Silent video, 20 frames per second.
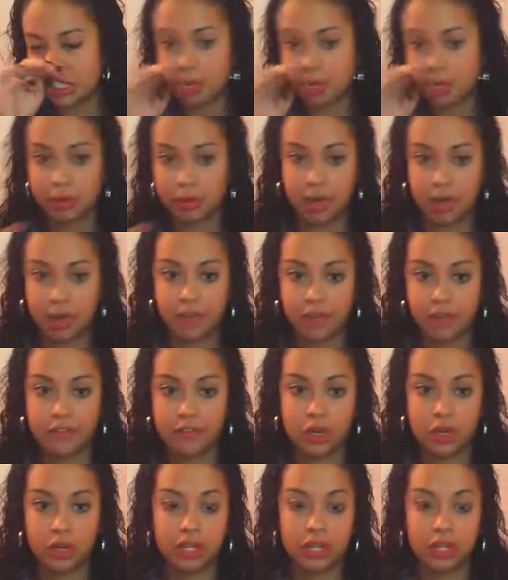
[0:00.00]
Tupperware
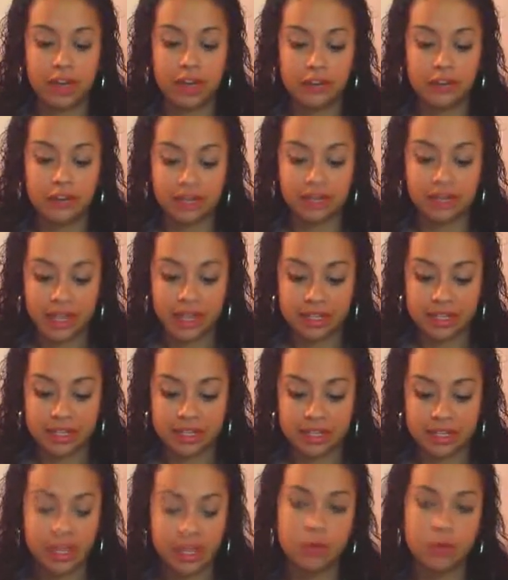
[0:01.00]
full of this.